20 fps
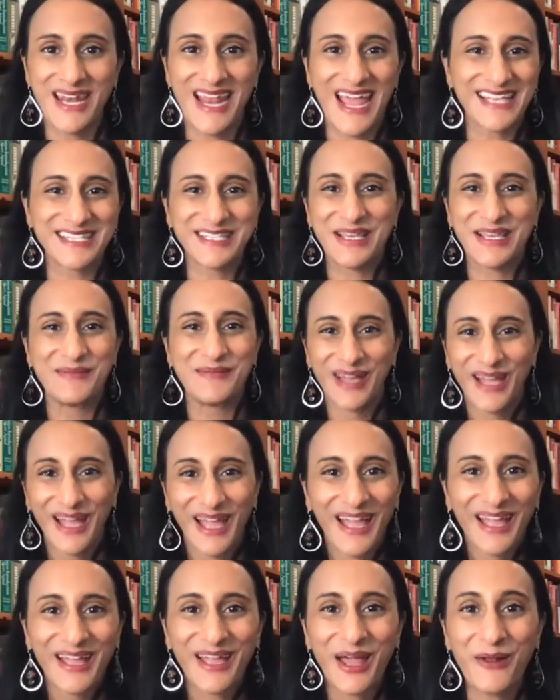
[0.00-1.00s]
ask him
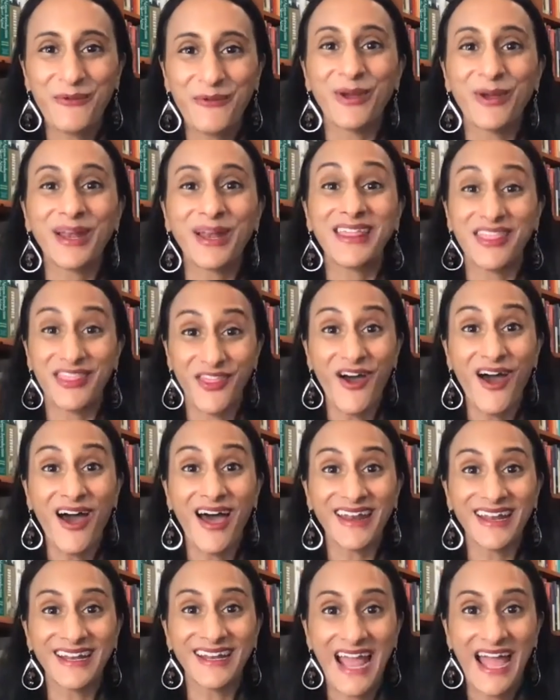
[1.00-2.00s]
kind of what he
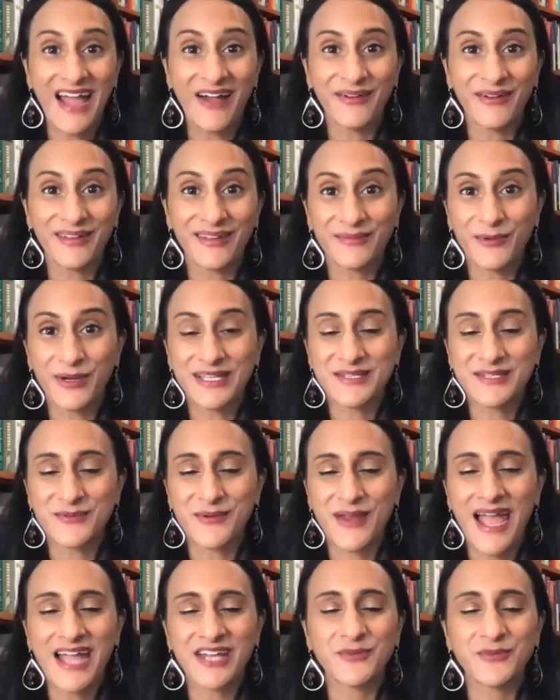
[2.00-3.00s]
thought and how what his
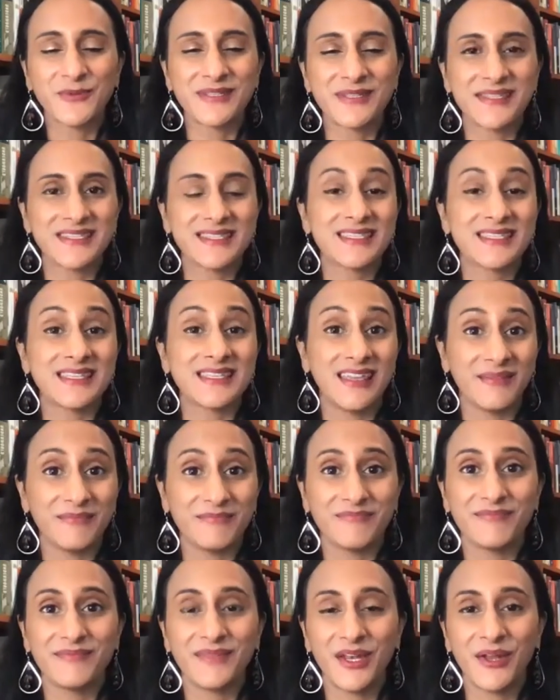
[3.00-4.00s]
reaction was to
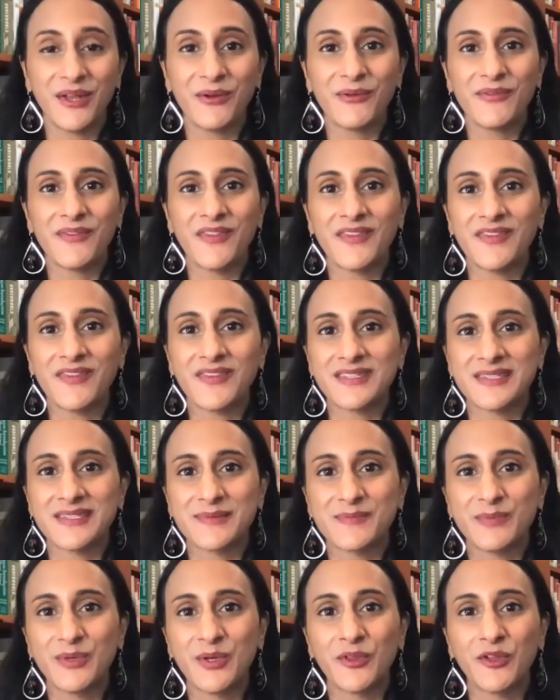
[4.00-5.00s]
seeing you know that this
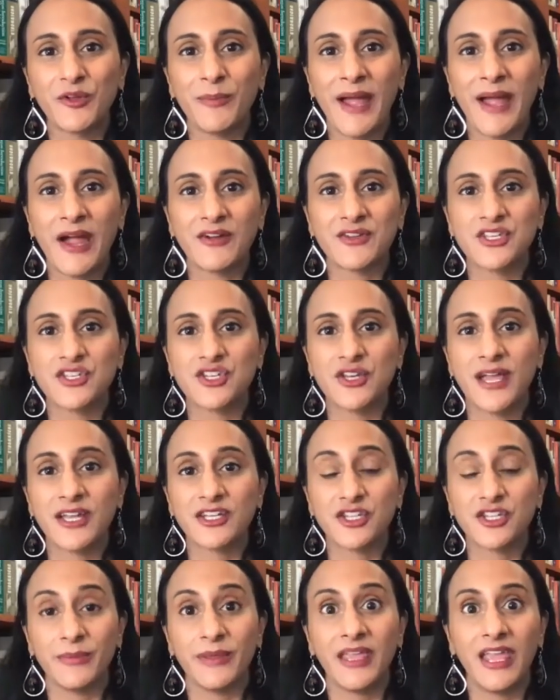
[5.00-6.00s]
nuclear power station
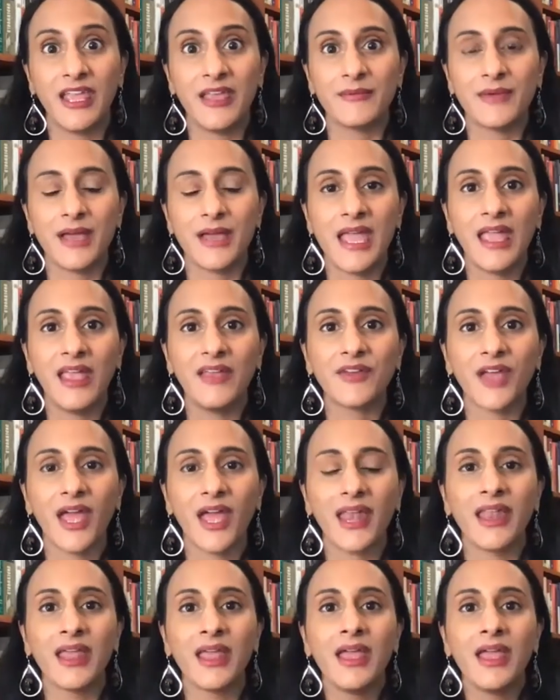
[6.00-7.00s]
actually became a
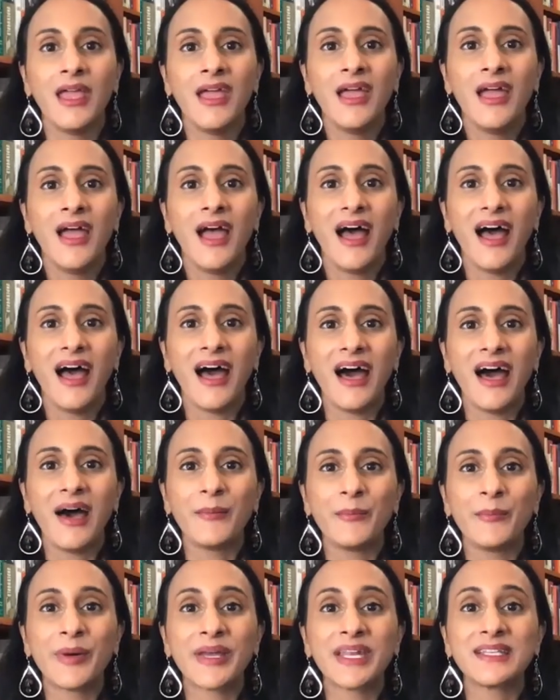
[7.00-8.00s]
haven uh,
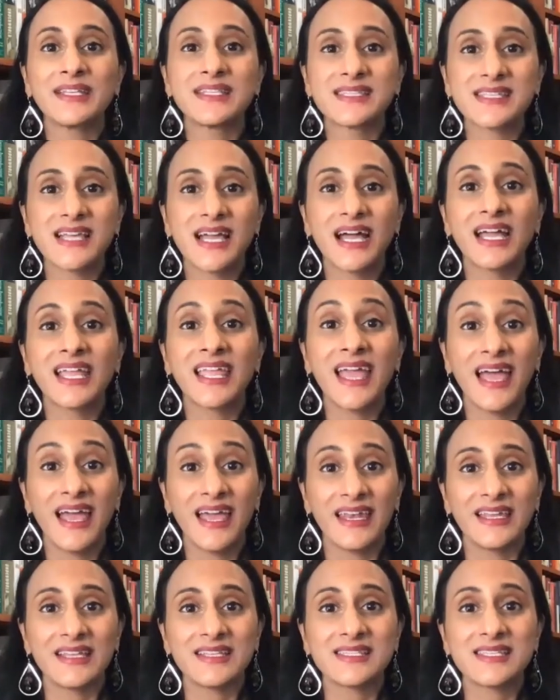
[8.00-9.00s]
but it's
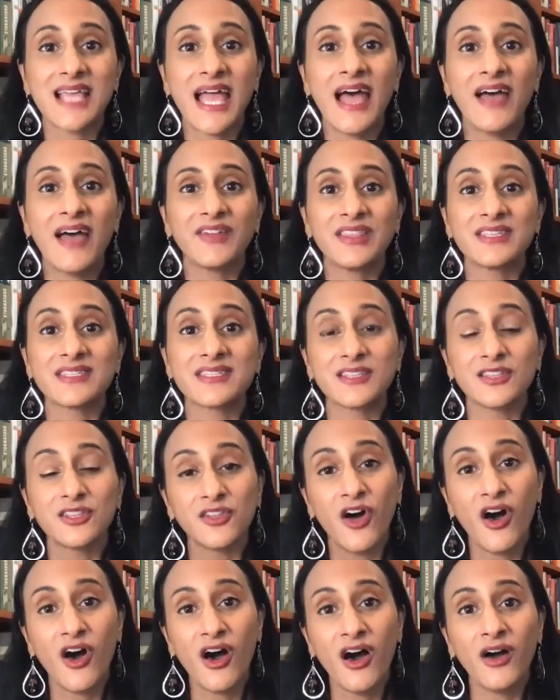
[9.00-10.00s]
again, it's having this
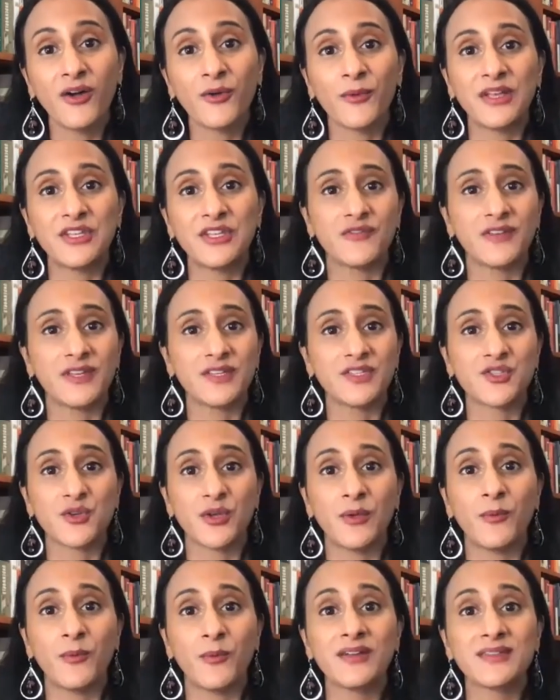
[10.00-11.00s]
long range of history,
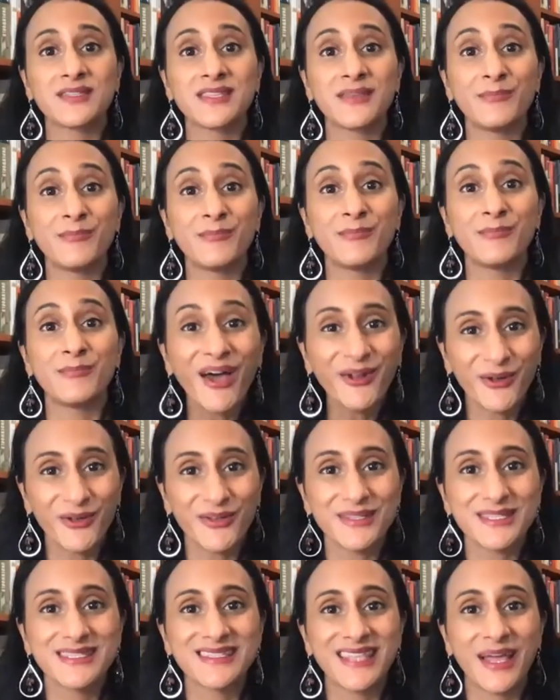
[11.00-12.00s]
whereas the
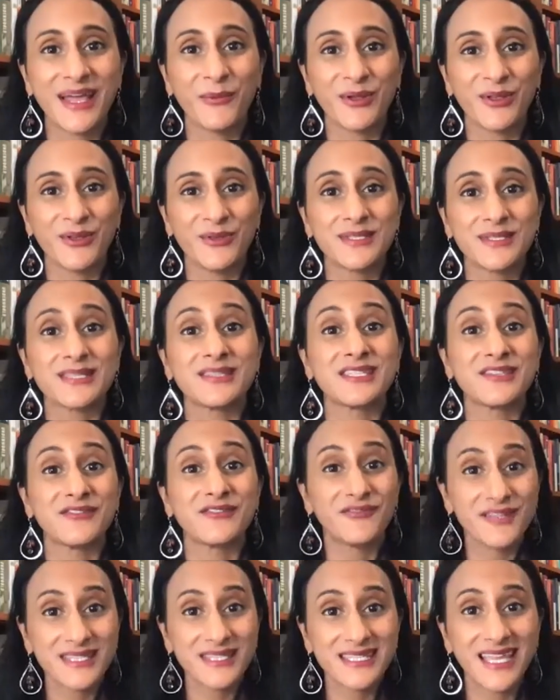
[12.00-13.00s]
models that were used, the
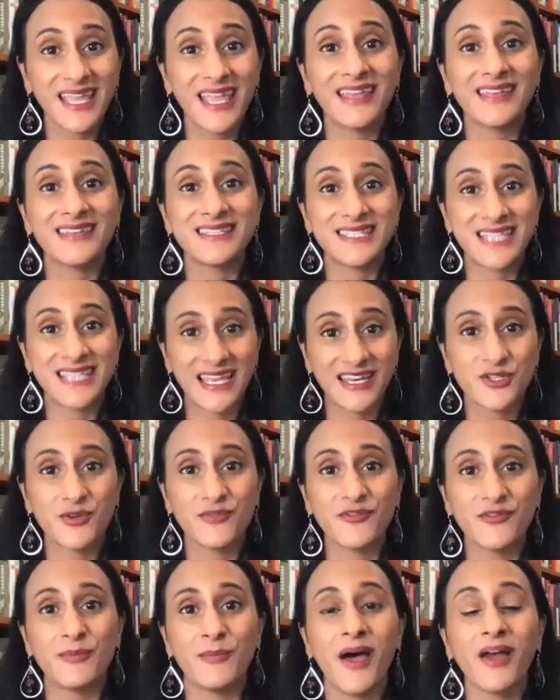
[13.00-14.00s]
sophisticated data
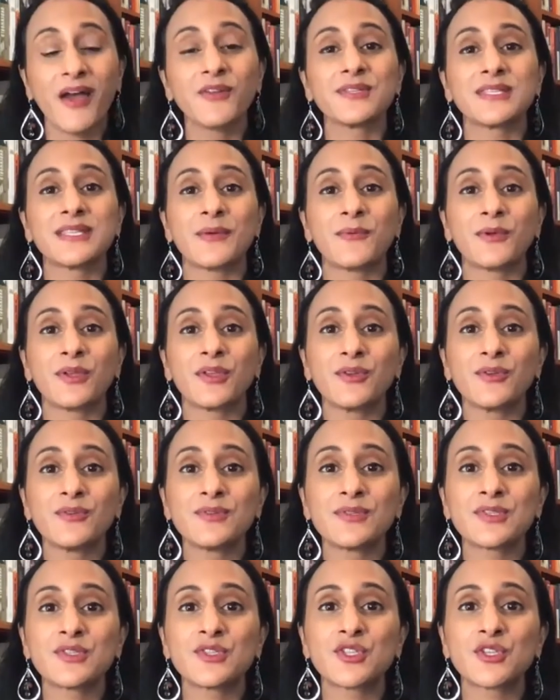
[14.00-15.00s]
driven models that were
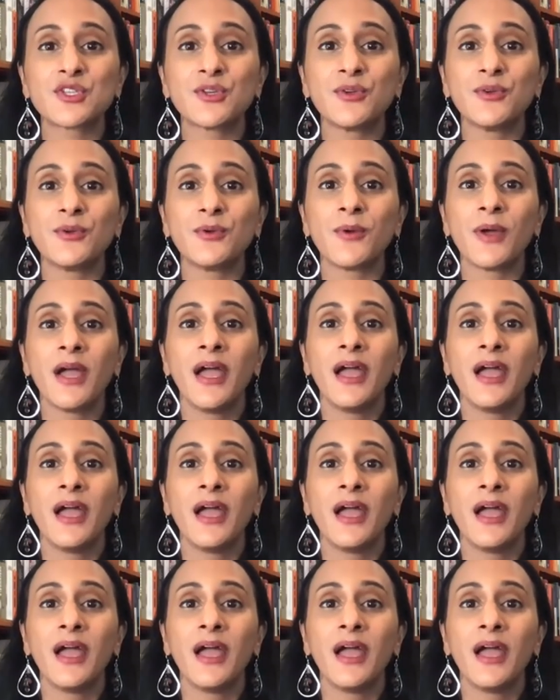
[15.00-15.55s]
used to